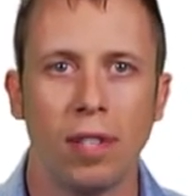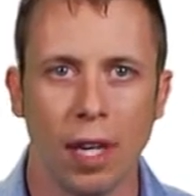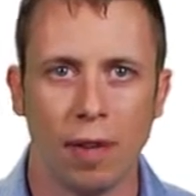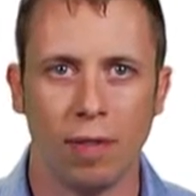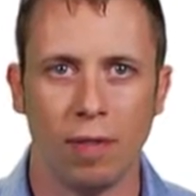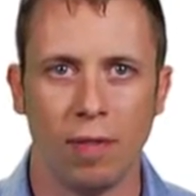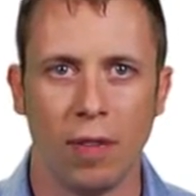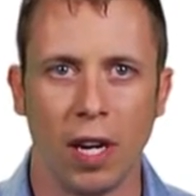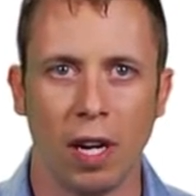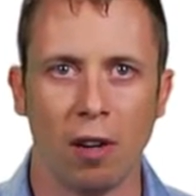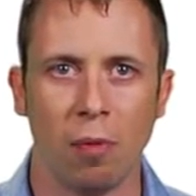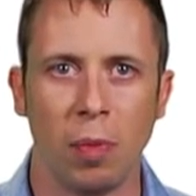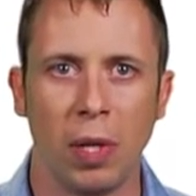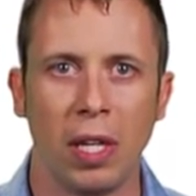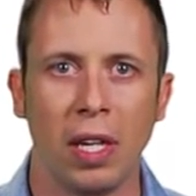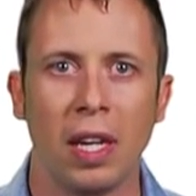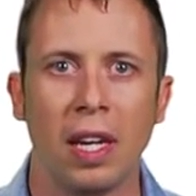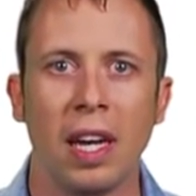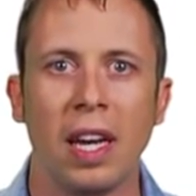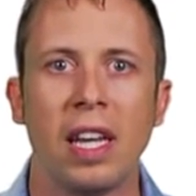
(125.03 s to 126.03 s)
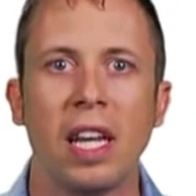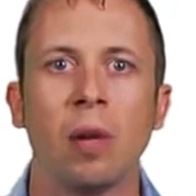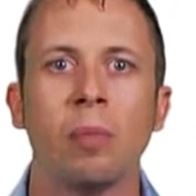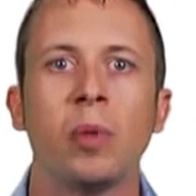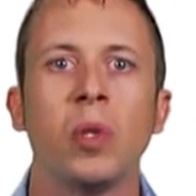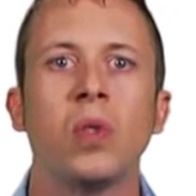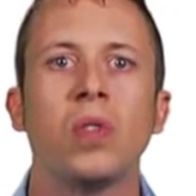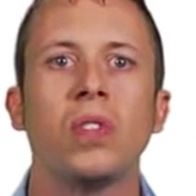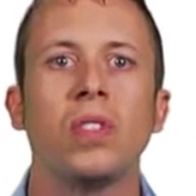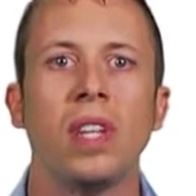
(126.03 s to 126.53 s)
dev environment and
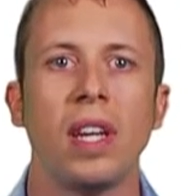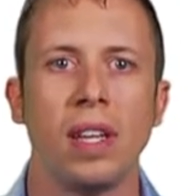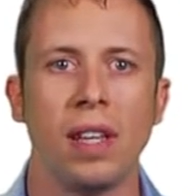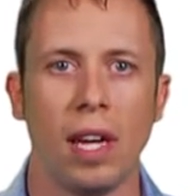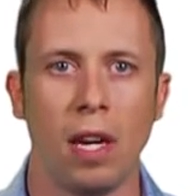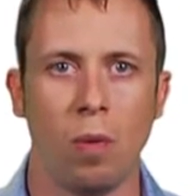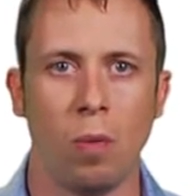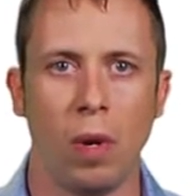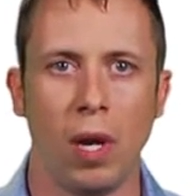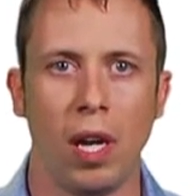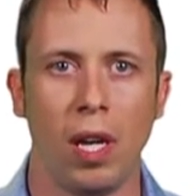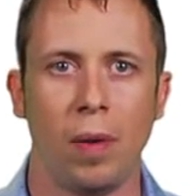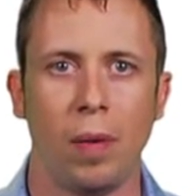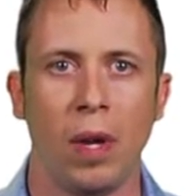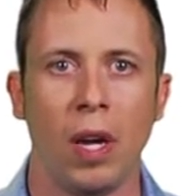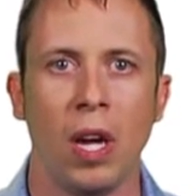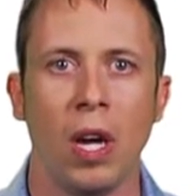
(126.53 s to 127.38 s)
help you stay that way.